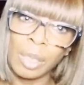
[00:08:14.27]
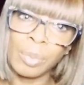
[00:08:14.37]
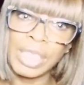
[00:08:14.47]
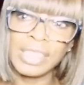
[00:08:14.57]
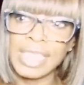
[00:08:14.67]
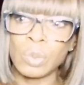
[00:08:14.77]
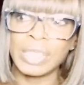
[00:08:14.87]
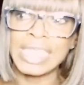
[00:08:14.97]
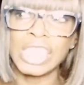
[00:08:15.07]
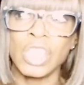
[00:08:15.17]
Because there
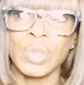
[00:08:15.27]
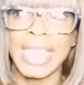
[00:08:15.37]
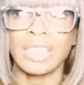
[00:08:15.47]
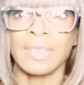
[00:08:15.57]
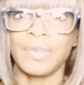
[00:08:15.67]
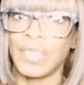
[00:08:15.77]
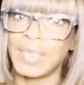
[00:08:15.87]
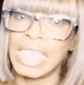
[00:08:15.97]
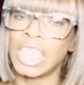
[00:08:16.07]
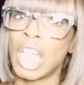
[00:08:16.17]
was in
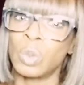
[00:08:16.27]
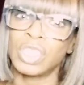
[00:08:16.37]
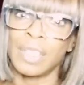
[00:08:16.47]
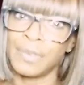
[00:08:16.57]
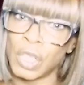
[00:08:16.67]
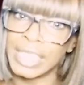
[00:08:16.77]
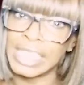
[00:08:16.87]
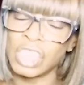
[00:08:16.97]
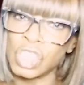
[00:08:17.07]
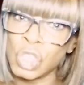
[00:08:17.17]
2015, I was
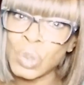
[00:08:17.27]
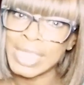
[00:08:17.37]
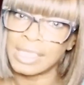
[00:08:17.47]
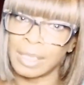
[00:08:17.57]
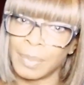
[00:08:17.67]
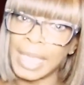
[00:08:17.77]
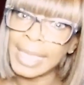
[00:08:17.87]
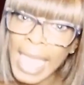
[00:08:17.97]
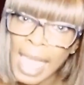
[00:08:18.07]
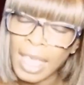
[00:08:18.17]
converting to Judaism.
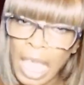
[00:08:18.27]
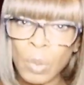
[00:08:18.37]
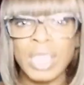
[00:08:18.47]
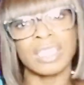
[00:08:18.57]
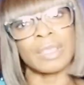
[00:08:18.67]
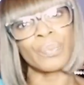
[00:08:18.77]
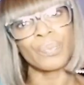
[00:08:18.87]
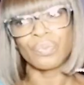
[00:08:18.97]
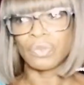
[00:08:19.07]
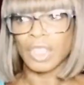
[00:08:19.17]
Yeah, I was.
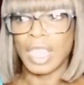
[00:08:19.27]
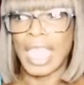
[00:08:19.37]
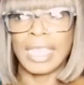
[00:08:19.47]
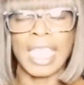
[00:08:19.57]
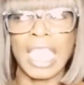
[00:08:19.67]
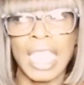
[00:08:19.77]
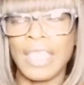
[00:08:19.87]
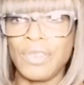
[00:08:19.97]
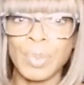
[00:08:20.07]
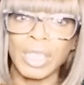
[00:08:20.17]
And
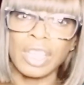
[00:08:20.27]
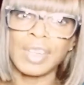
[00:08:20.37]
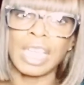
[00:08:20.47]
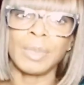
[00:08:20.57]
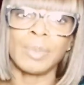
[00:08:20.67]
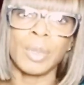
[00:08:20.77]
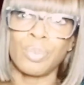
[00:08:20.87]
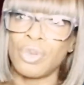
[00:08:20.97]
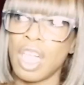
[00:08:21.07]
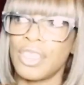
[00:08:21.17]
everybody around me, my
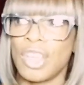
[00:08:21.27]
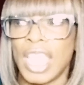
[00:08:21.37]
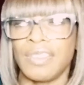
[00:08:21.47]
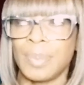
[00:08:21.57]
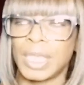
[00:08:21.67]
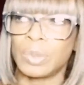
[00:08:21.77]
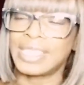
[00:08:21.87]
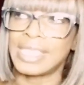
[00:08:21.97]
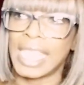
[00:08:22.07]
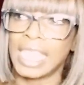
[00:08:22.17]
brother, everybody
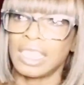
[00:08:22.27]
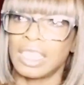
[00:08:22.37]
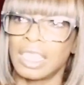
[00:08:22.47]
was saying,